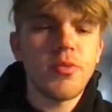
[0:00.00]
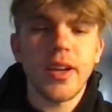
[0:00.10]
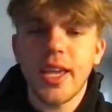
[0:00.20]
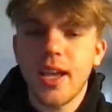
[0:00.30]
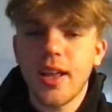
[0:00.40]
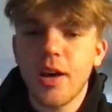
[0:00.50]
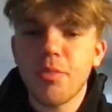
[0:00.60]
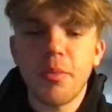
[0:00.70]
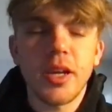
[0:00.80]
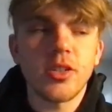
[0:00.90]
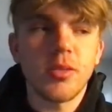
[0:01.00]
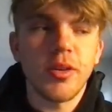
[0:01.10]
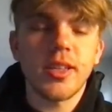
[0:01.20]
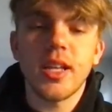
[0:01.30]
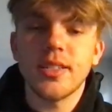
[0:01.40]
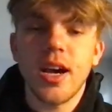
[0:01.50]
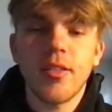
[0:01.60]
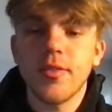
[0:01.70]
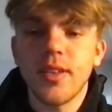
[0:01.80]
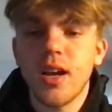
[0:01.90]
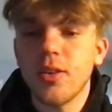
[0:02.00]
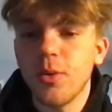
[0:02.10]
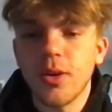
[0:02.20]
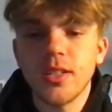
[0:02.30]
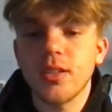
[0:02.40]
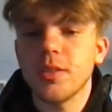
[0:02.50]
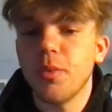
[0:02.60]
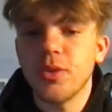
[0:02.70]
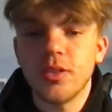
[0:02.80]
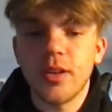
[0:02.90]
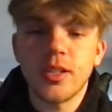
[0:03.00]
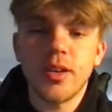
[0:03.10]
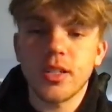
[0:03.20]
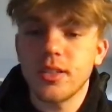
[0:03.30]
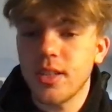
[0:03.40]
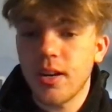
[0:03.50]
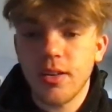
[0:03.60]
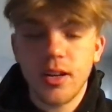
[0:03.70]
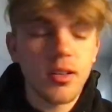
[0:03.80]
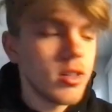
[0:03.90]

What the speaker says: If I can help, I'll make sure to break that down. If not, no worries. I'll just point you in the right direction. Is that okay?